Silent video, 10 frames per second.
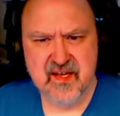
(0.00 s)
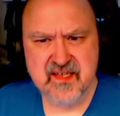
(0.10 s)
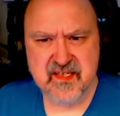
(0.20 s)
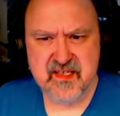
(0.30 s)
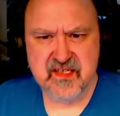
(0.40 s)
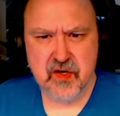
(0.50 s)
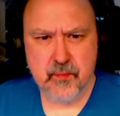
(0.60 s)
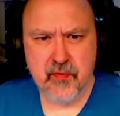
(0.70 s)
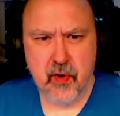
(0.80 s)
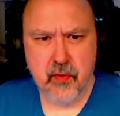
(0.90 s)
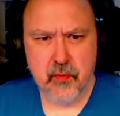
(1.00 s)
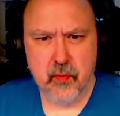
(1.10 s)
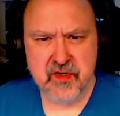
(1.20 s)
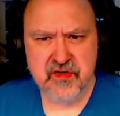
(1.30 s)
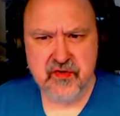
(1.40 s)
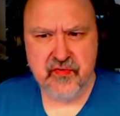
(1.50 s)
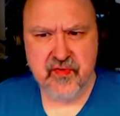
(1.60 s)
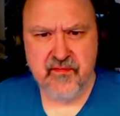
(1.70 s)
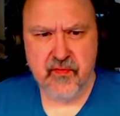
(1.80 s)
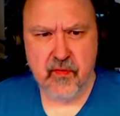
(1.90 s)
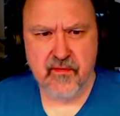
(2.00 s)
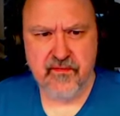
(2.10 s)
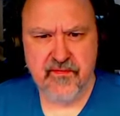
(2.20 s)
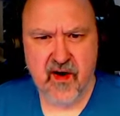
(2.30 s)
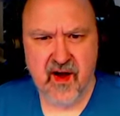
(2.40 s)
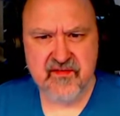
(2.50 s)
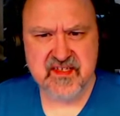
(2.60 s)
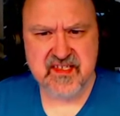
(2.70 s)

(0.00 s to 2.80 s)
Is it this top row? 1, 2, 3, 4, 5,